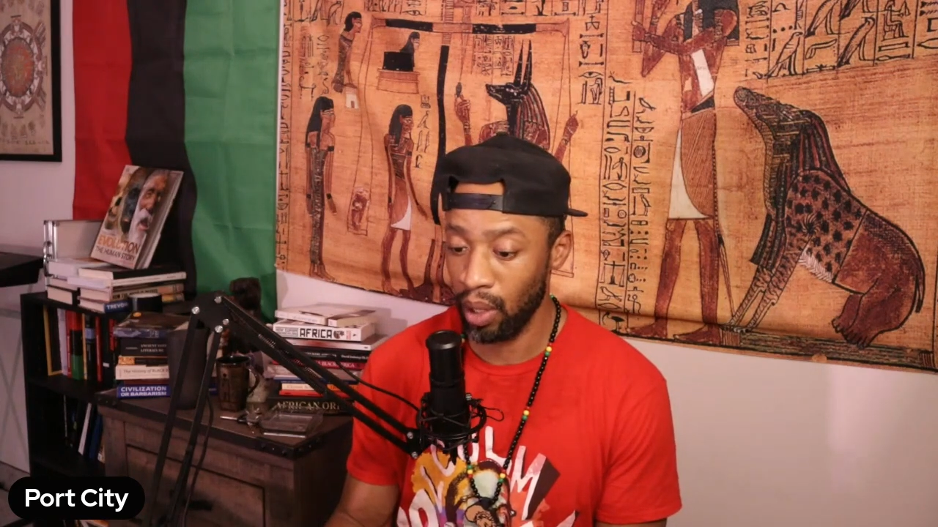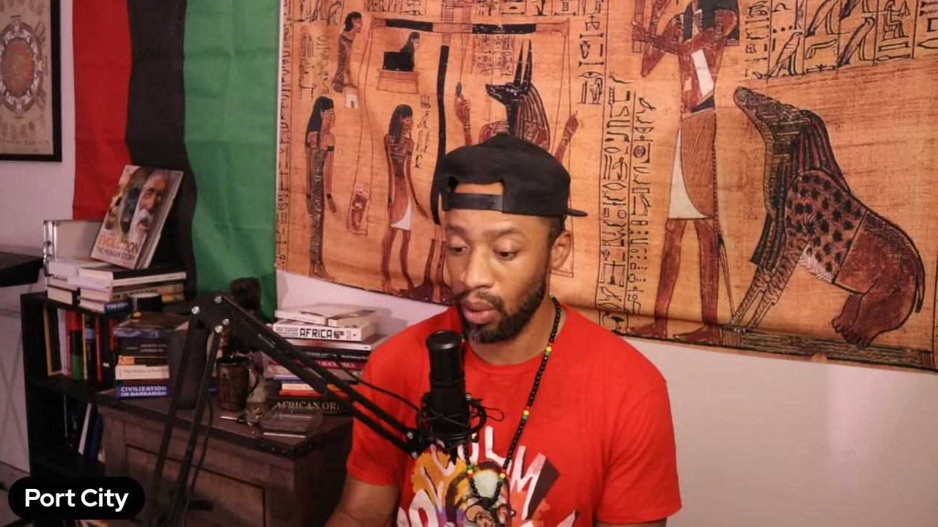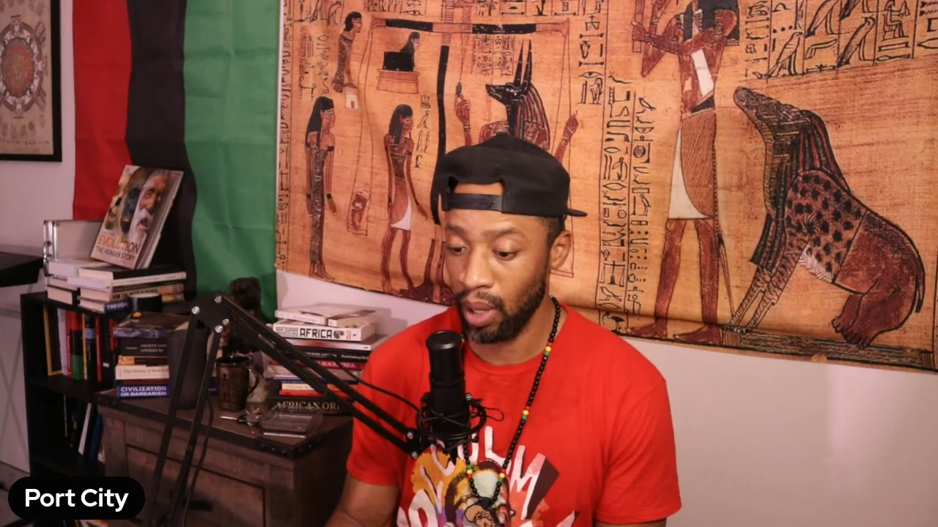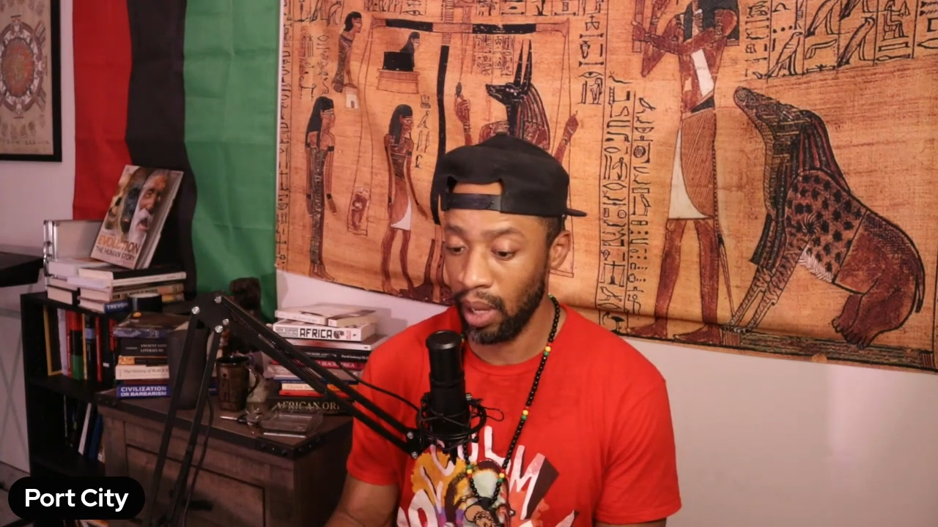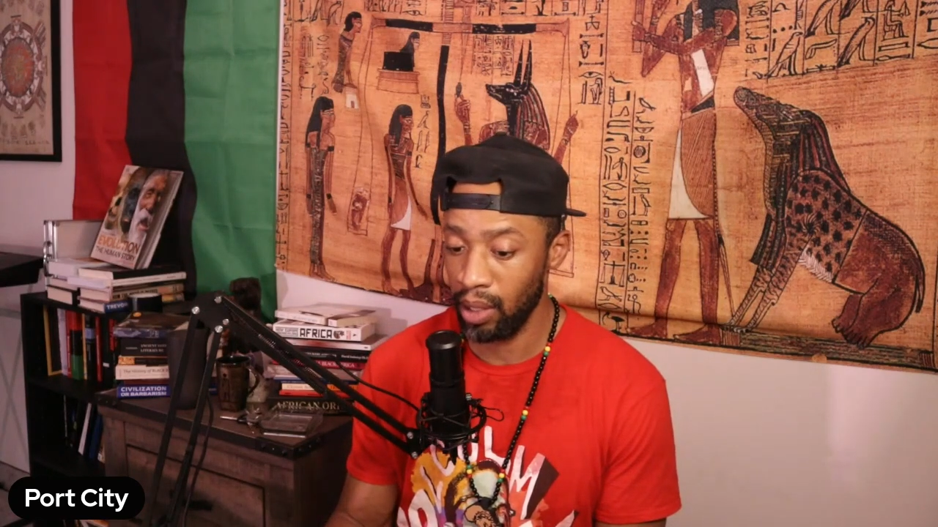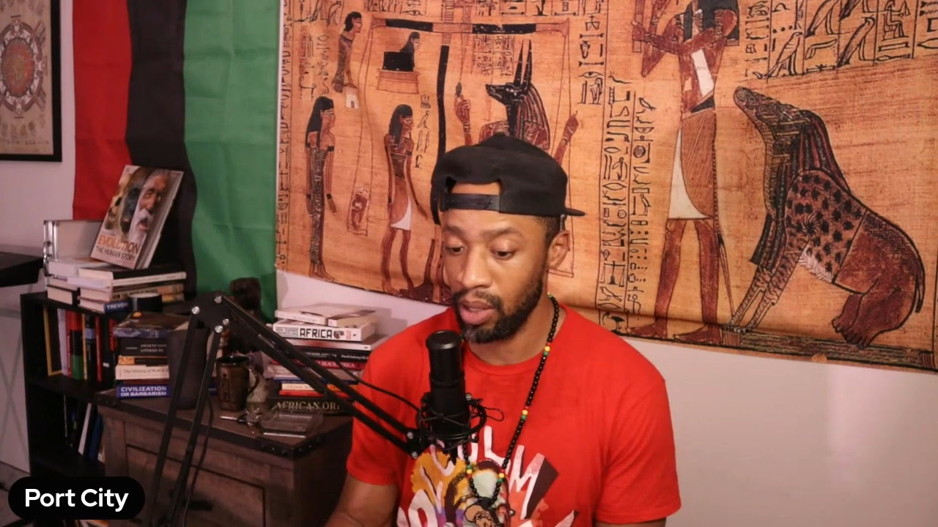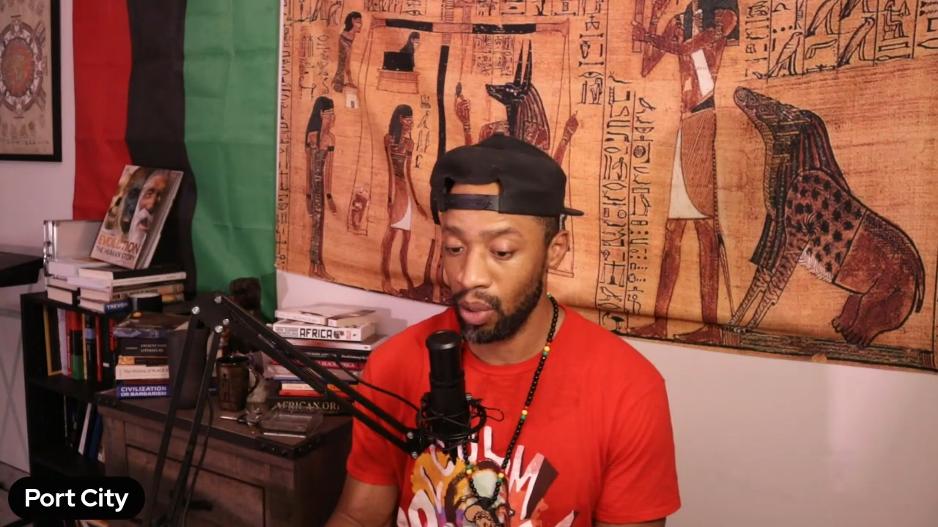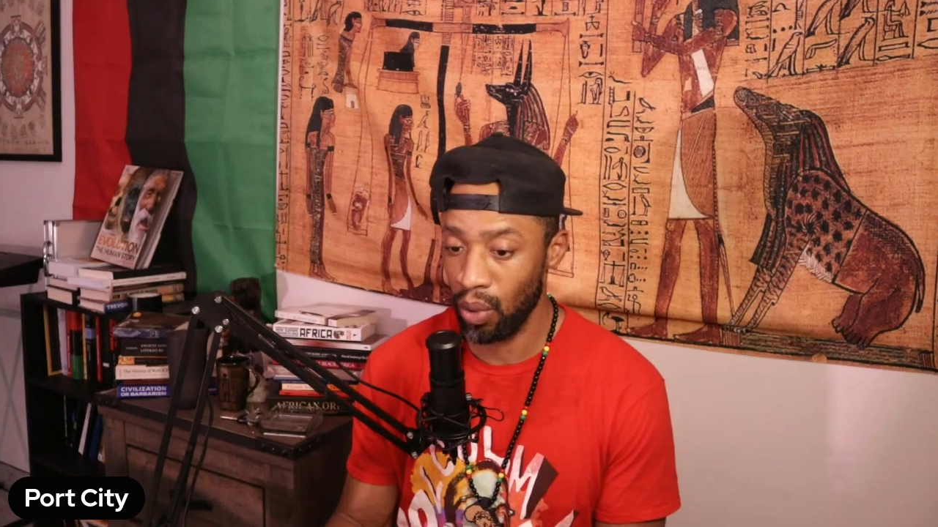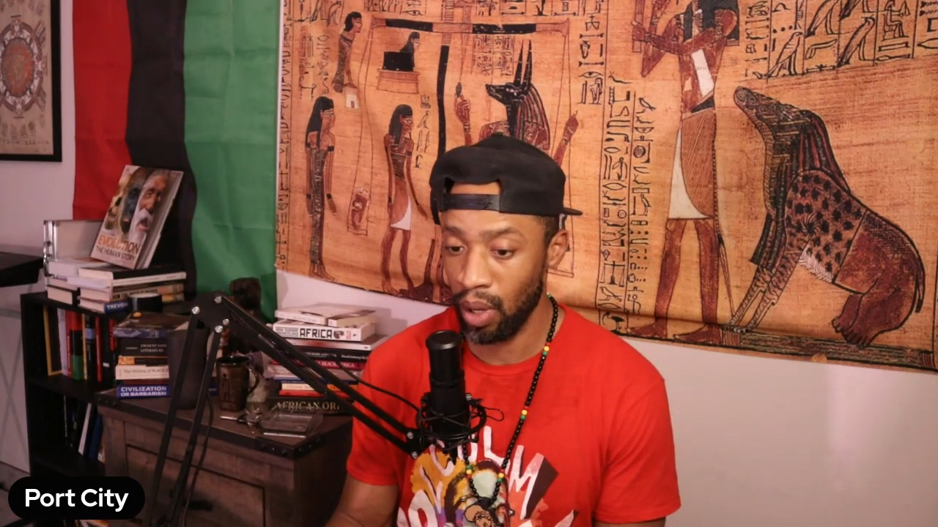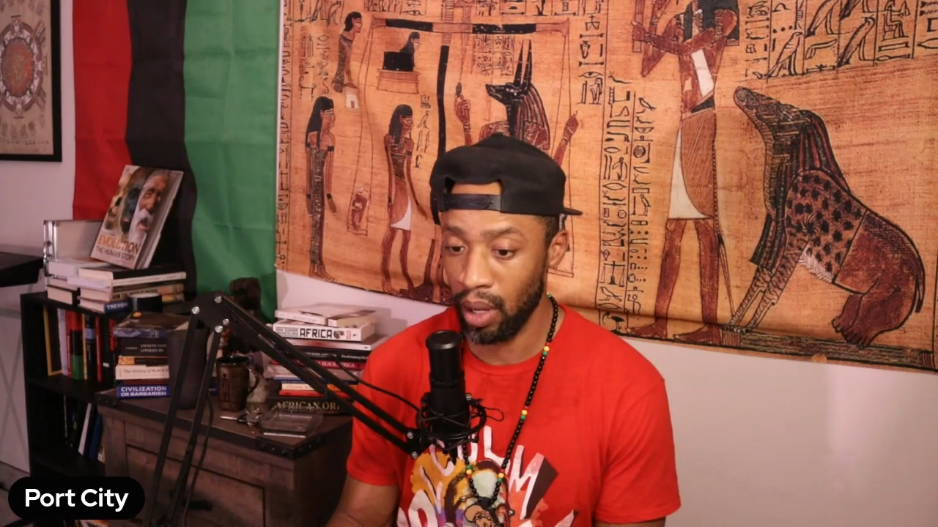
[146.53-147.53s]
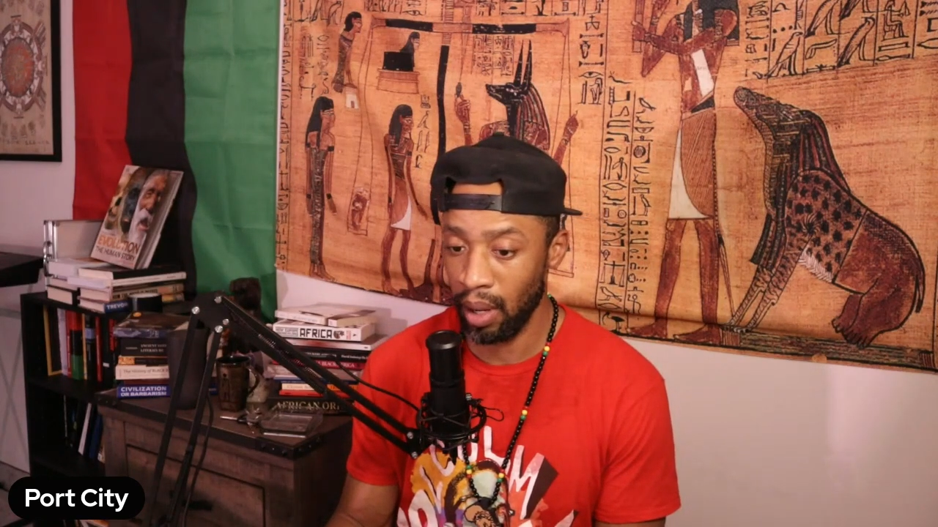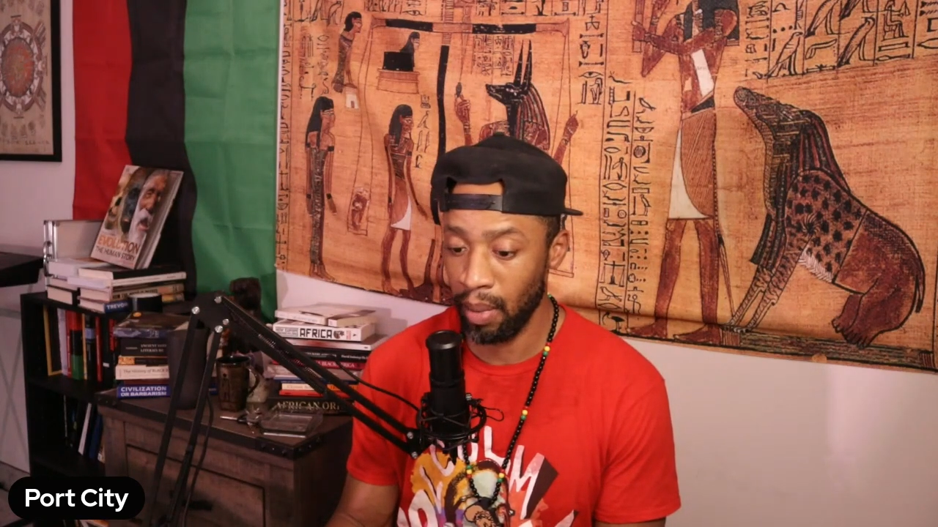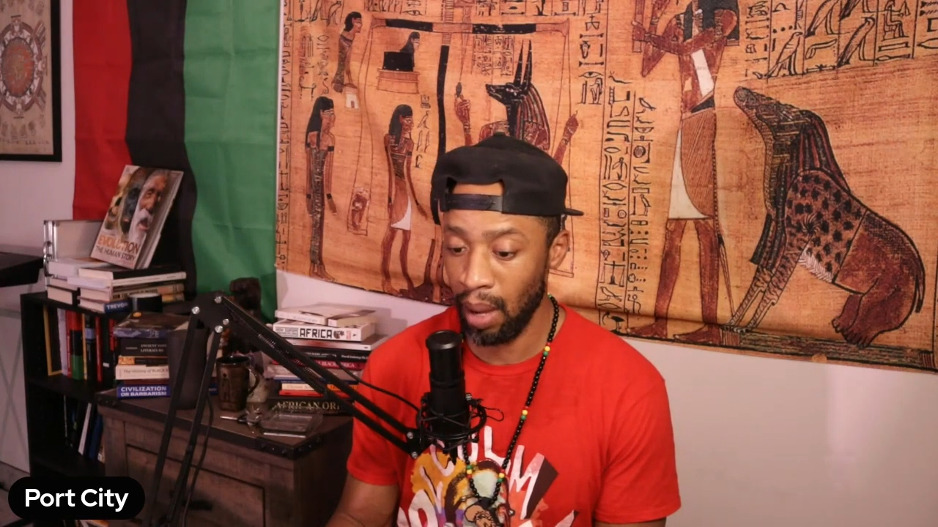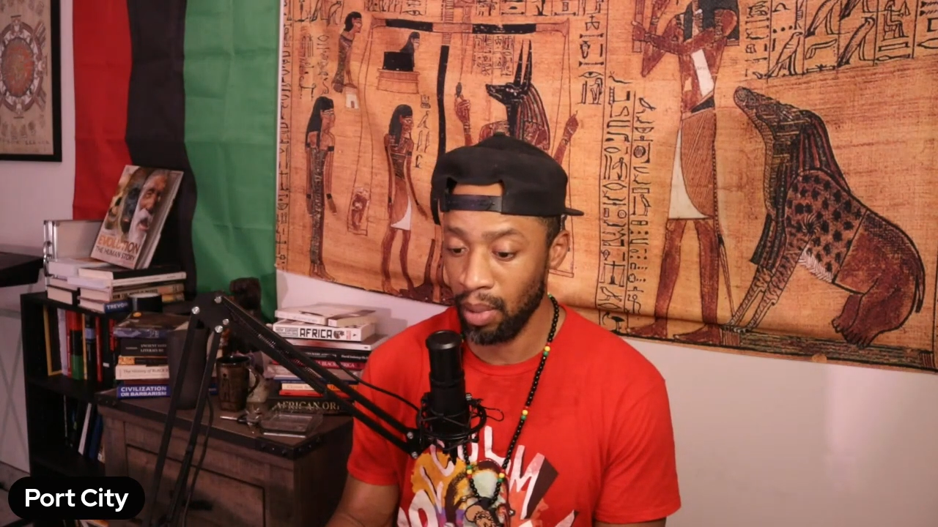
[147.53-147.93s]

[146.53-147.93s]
Okay, so I'm